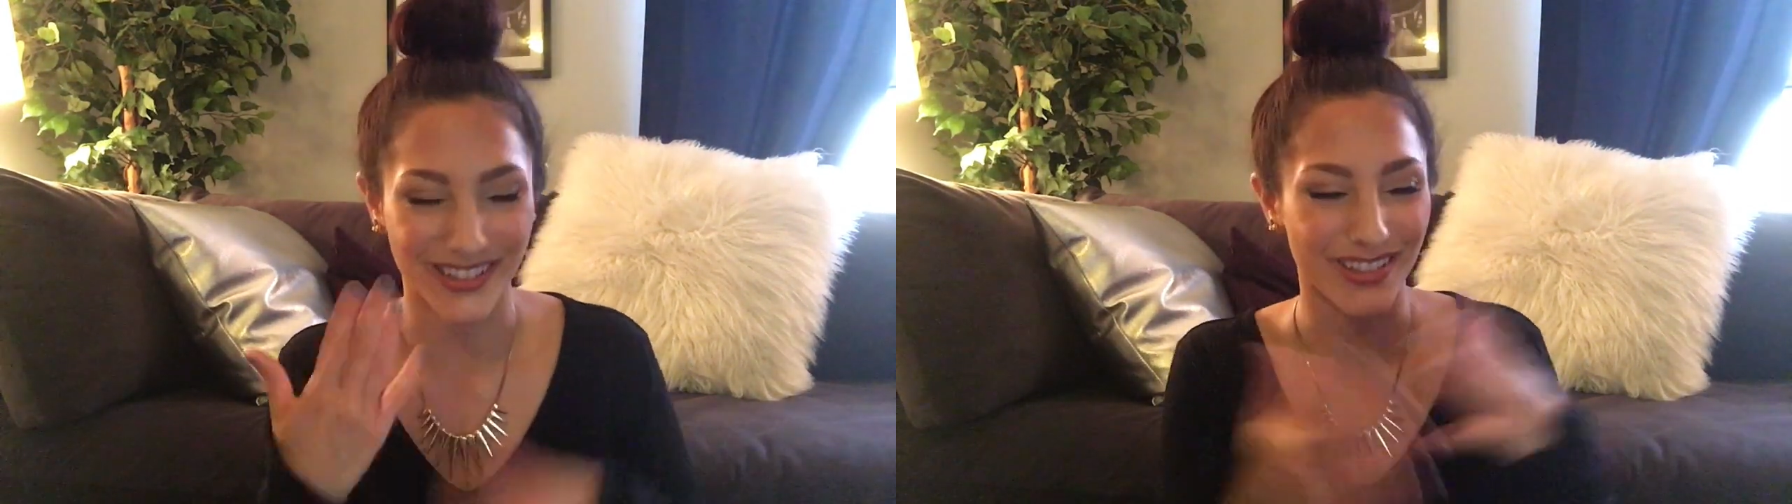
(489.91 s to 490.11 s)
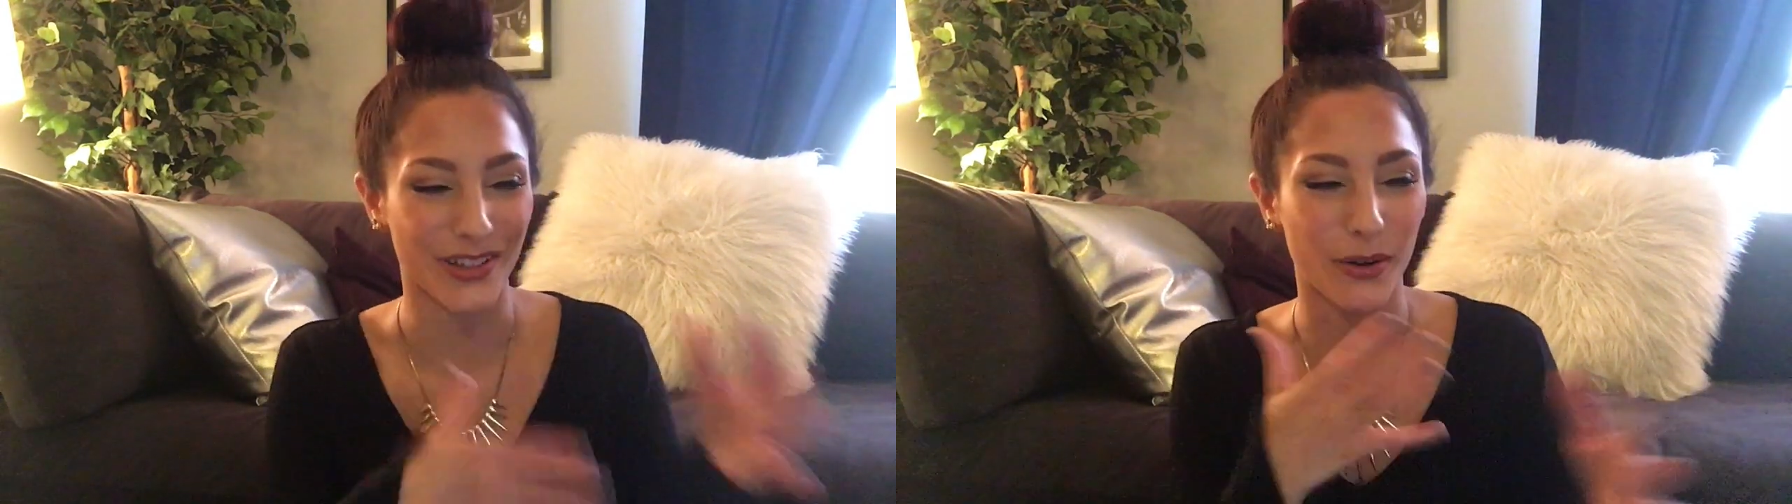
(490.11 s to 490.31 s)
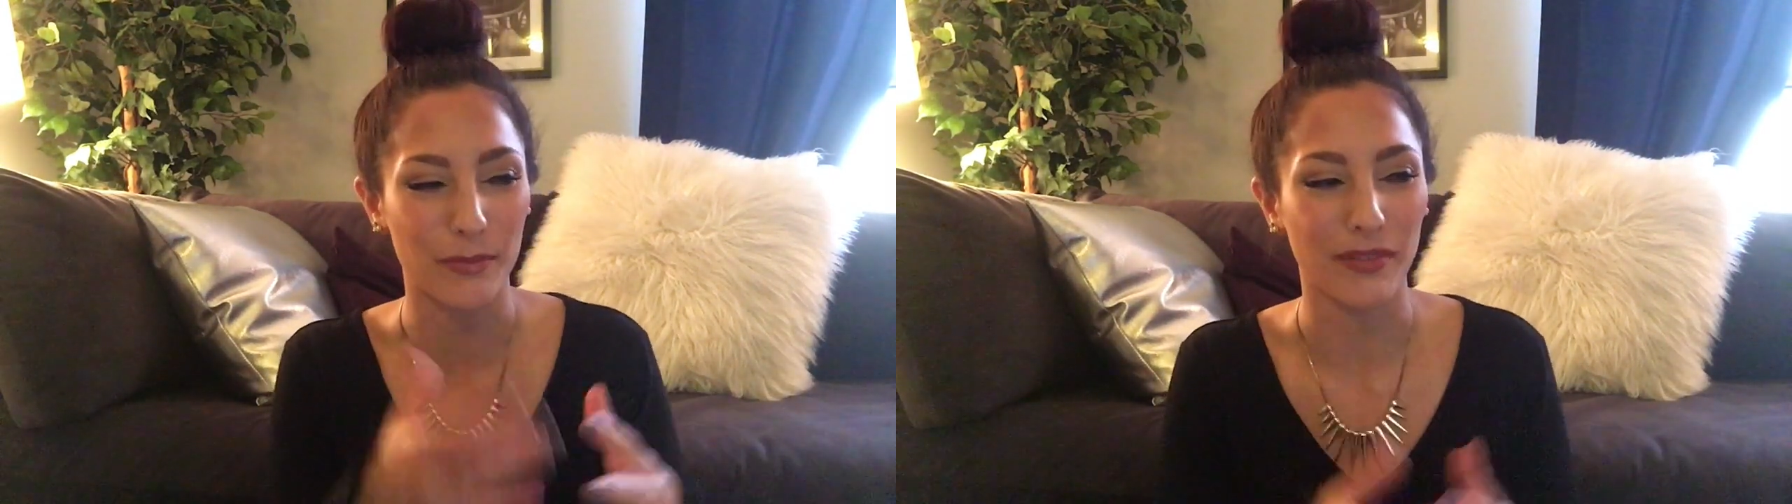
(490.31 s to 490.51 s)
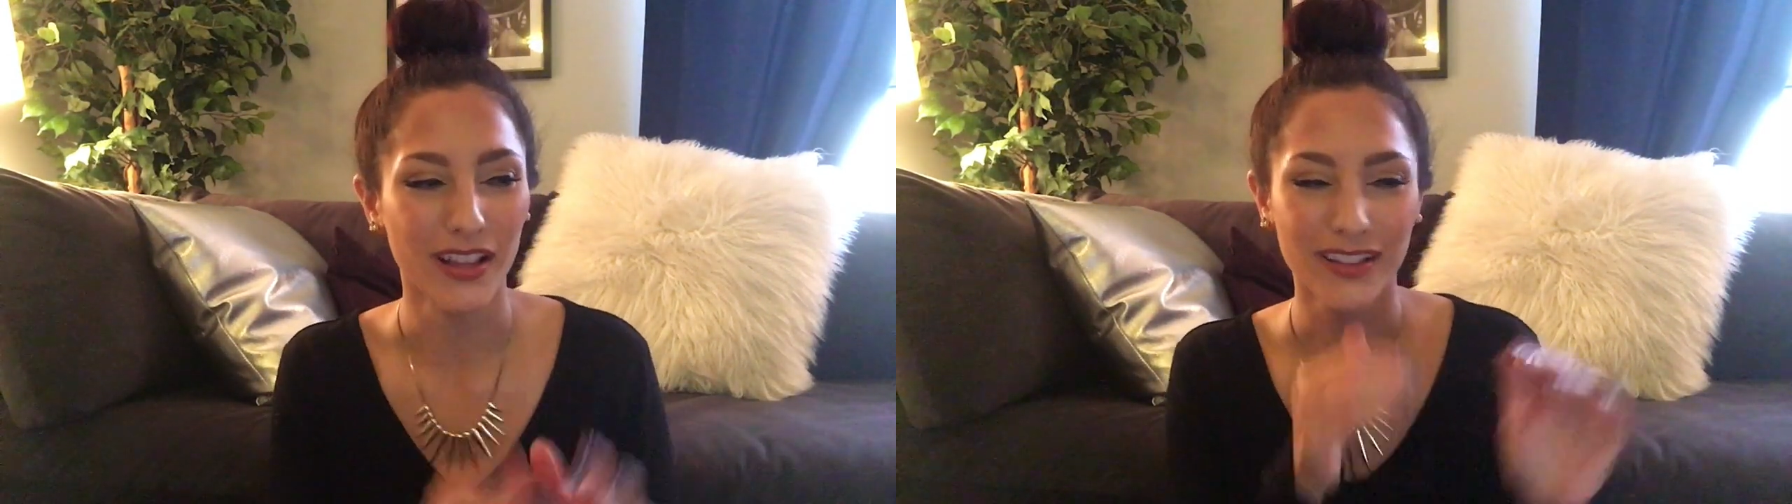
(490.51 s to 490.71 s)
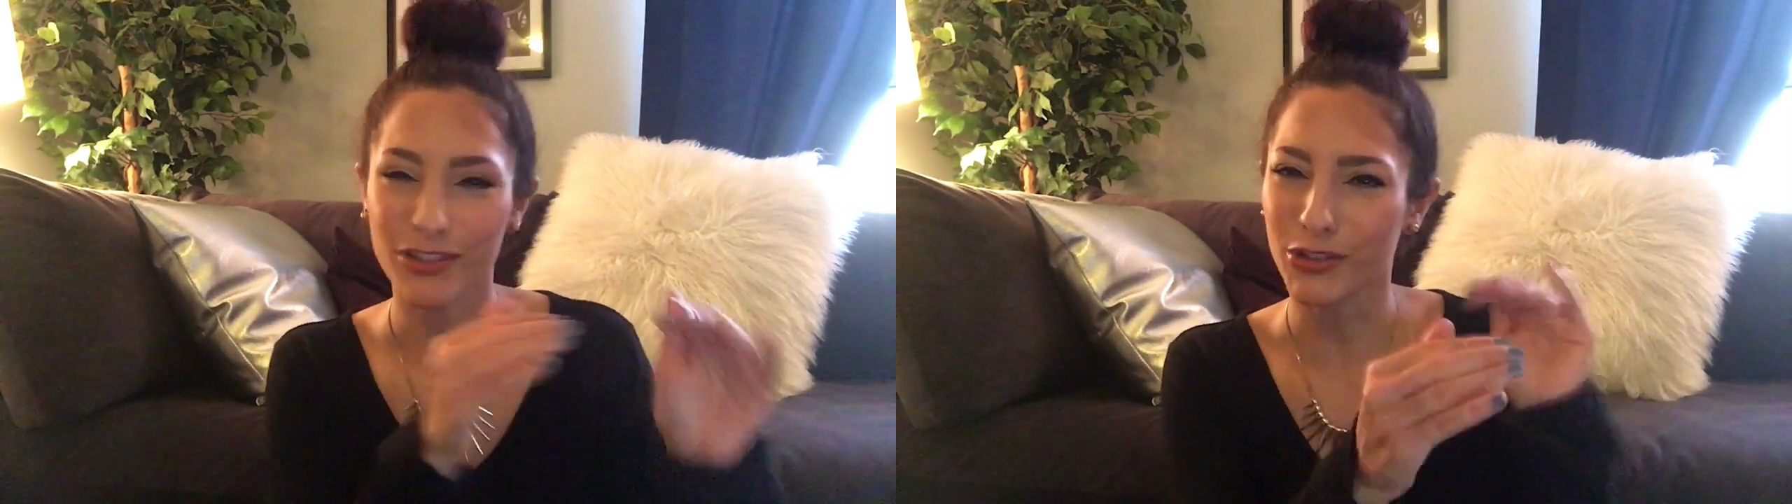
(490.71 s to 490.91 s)
and so I'm
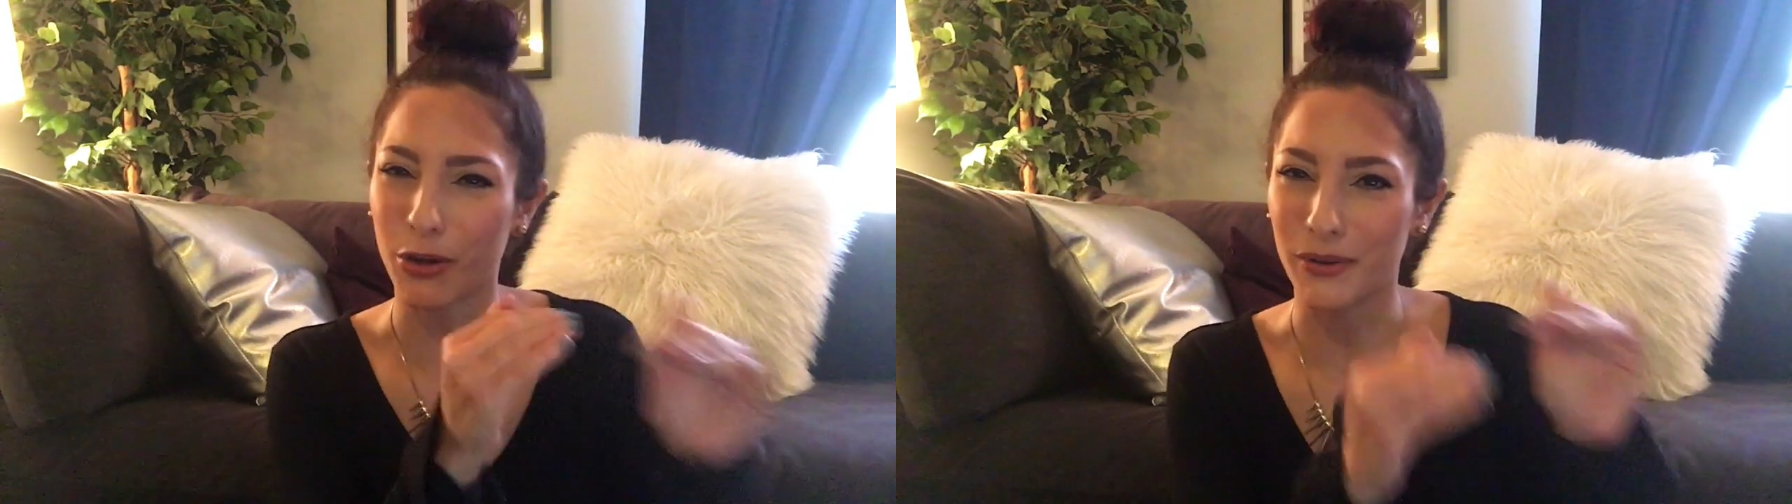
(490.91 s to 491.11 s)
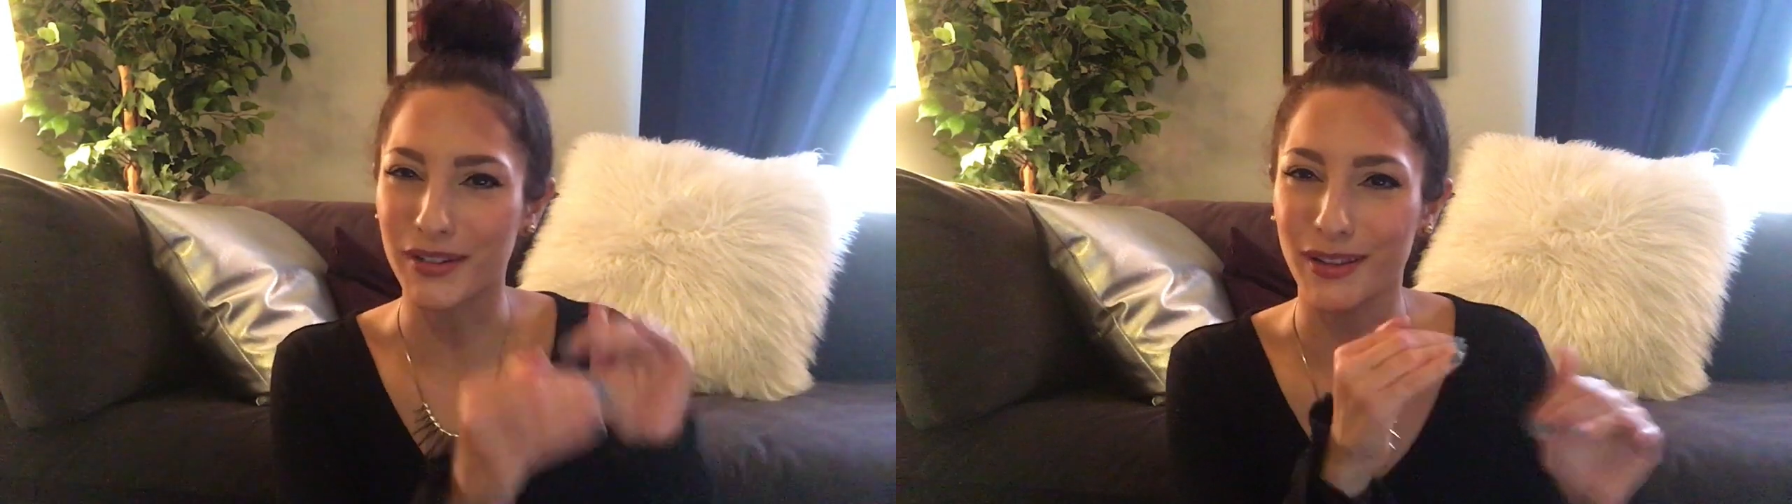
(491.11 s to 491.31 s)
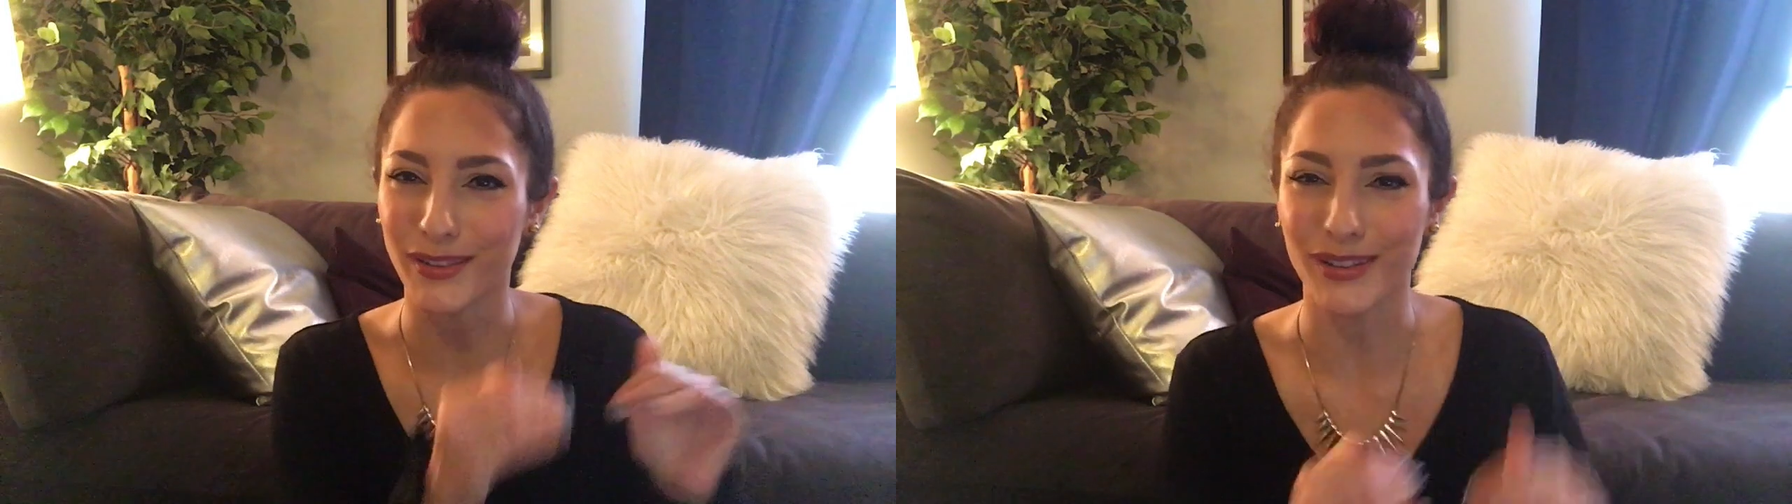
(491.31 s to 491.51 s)
just going down